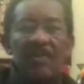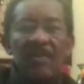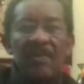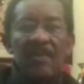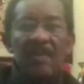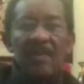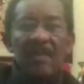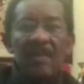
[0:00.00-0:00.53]
throw
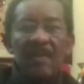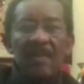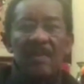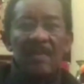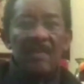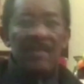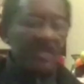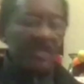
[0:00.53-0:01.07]
him.
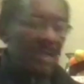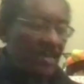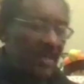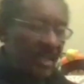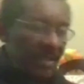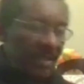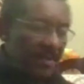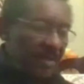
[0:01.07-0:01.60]
He said, I
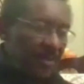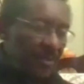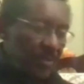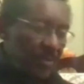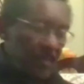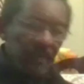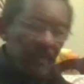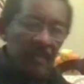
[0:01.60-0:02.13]
will give him the
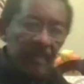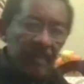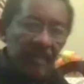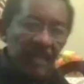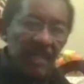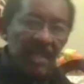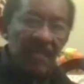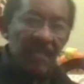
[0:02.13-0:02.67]
note.
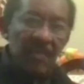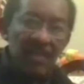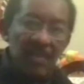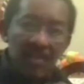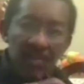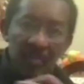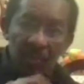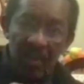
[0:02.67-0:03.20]
If you
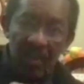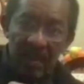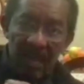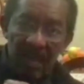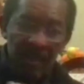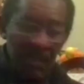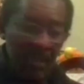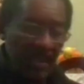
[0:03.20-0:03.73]
told
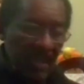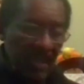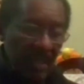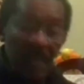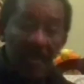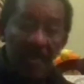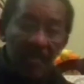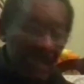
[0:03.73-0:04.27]
him, I'm here,
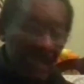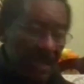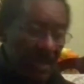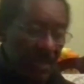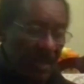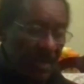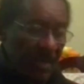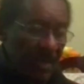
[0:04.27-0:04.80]
give him this note, let
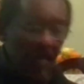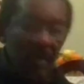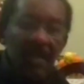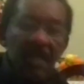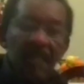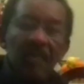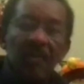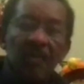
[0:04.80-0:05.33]
him write back on
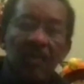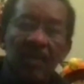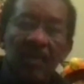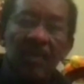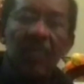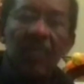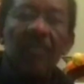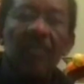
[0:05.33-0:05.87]
the time to wait
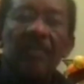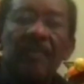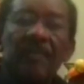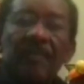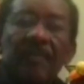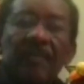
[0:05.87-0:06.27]
or go.